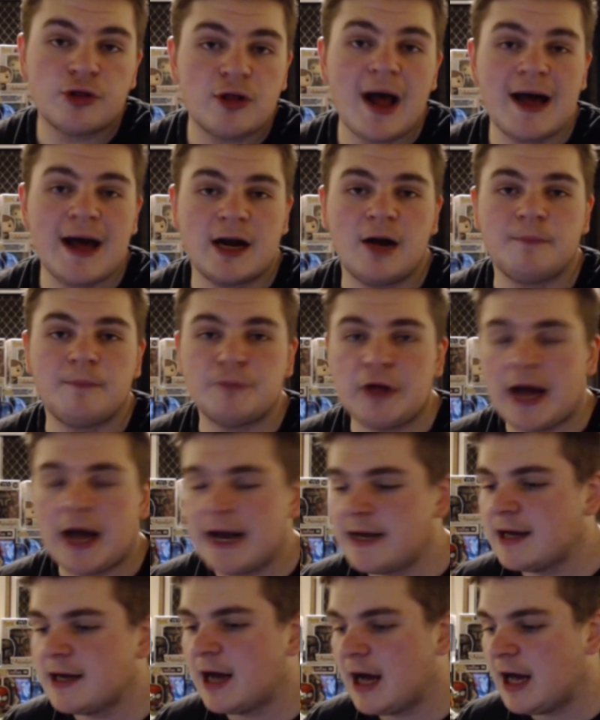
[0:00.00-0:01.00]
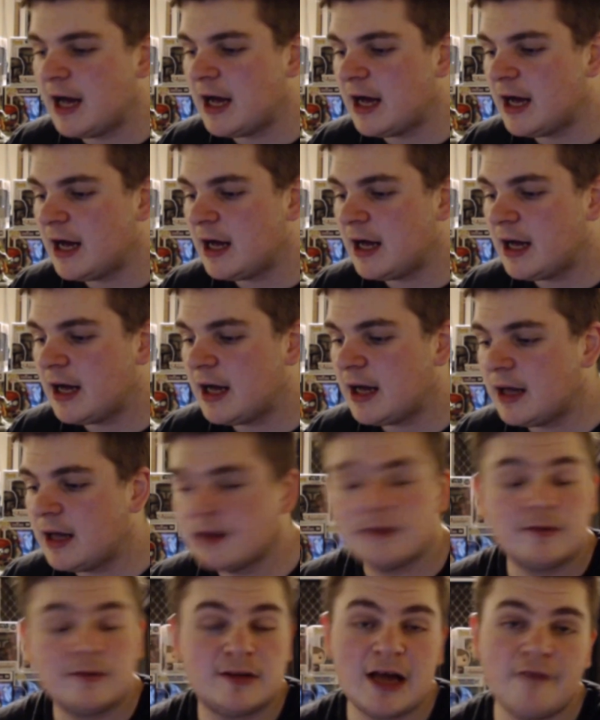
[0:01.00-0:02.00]
that update.
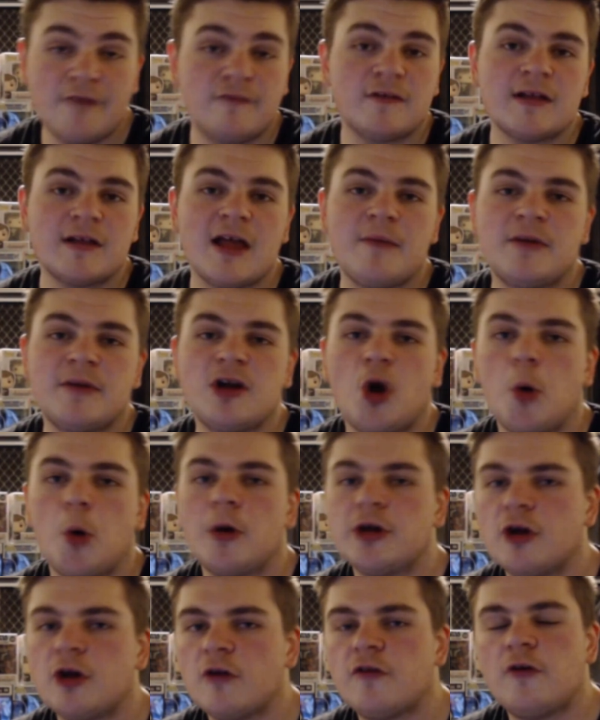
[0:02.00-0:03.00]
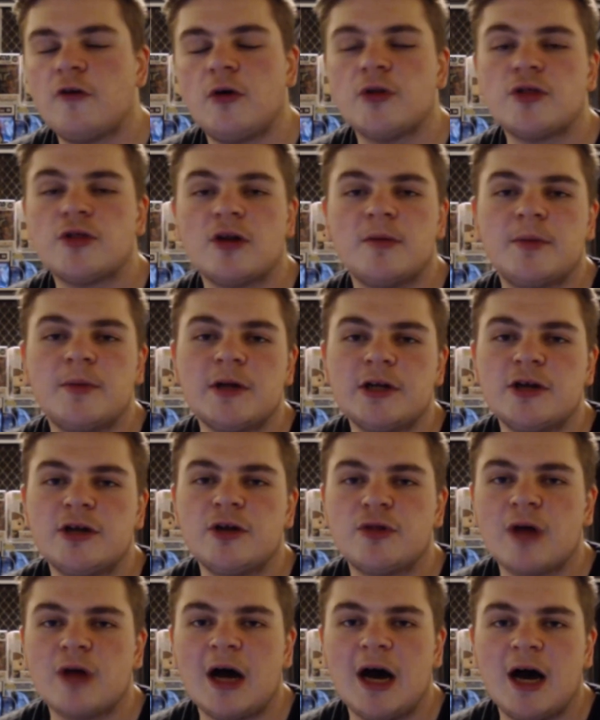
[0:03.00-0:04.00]
Uh, definitely let me know what your thoughts and
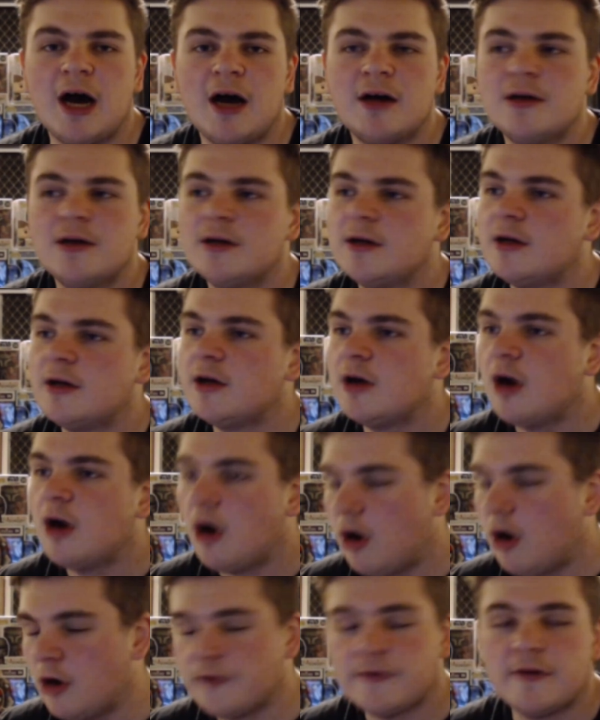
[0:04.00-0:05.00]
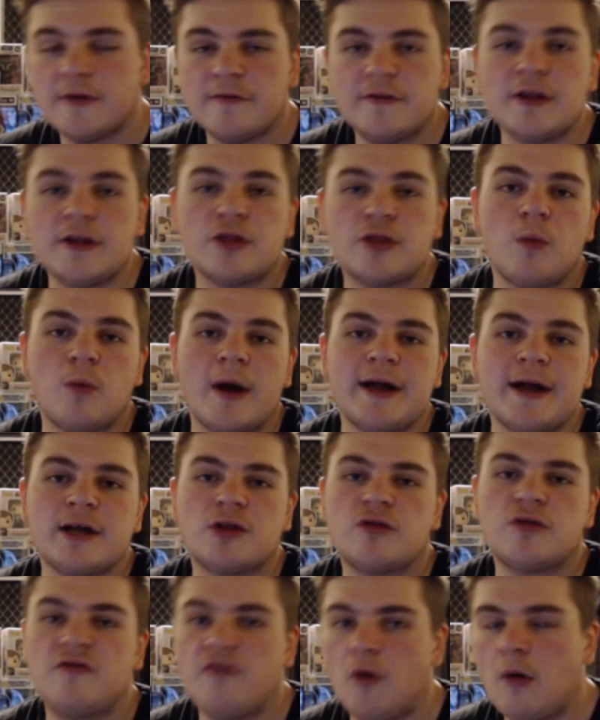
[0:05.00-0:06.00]
opinions are on this
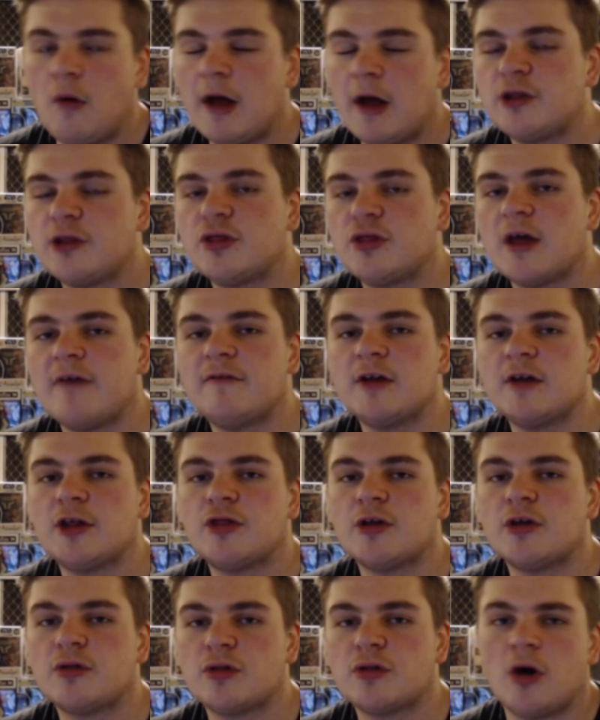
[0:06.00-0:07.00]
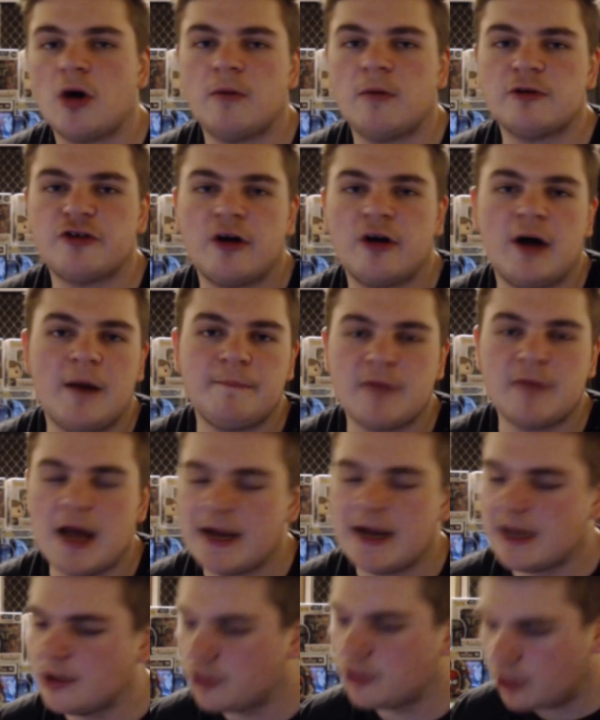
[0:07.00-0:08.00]
week's Fallout 76 Atomic Shop update.
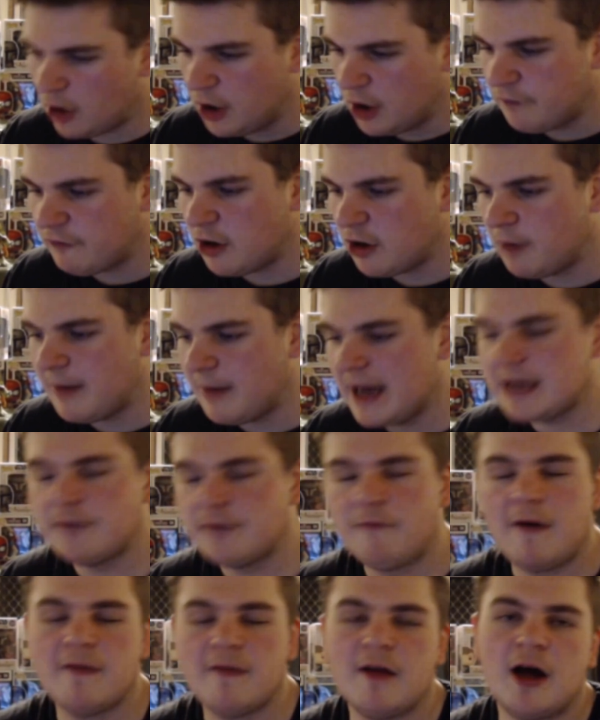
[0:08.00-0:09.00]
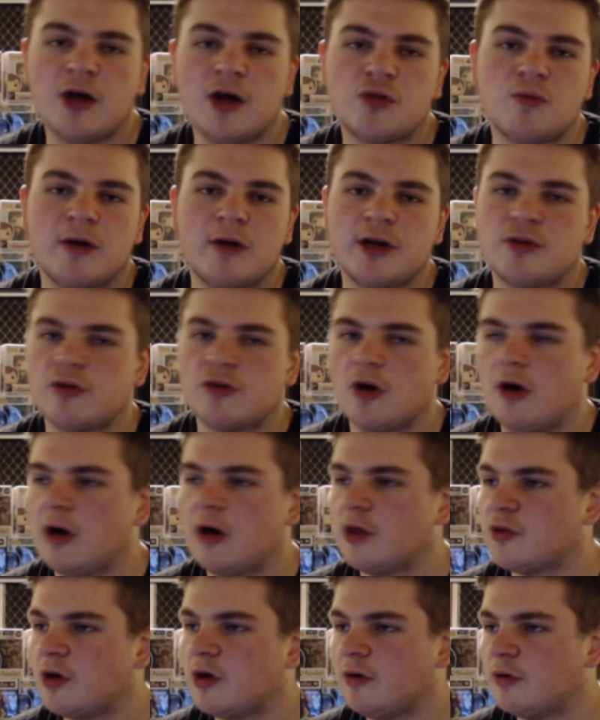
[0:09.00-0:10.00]
Again, sorry for not making one last week's,
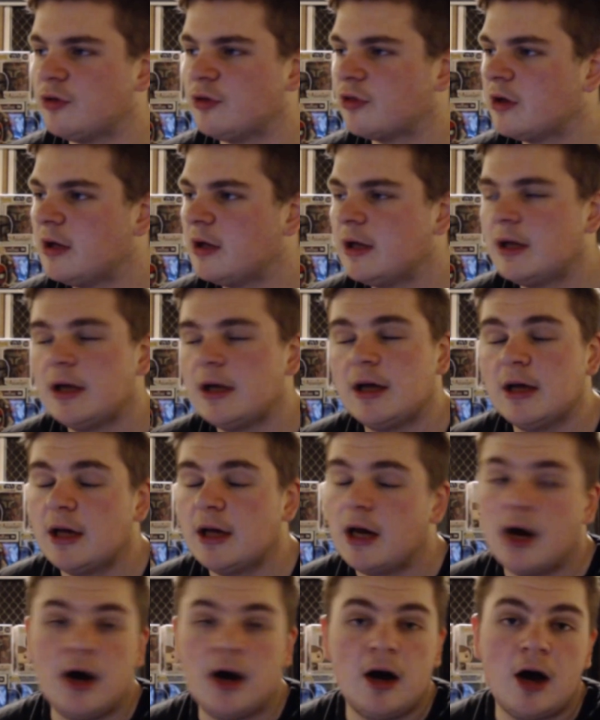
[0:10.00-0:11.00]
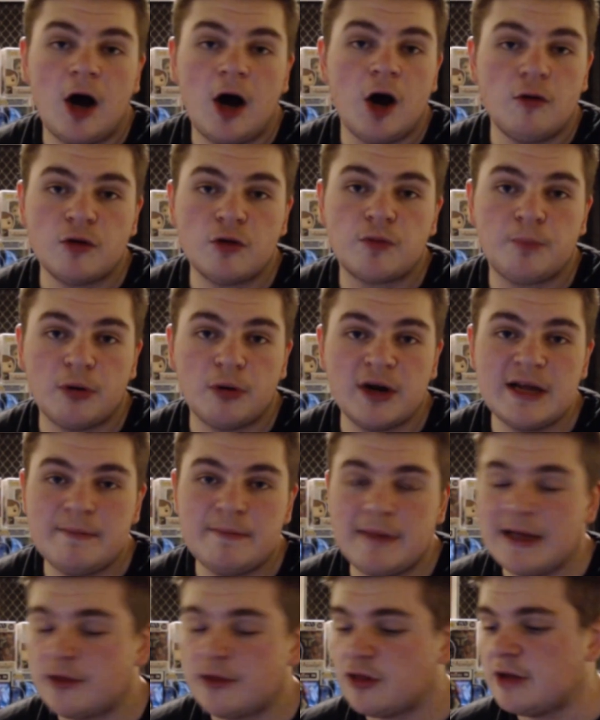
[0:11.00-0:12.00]
guys. I was I was pretty
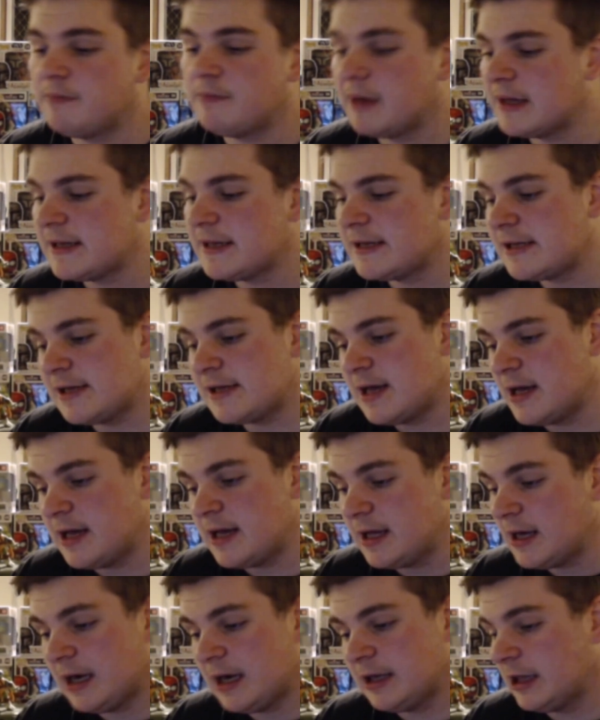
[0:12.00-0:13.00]
busy, but it,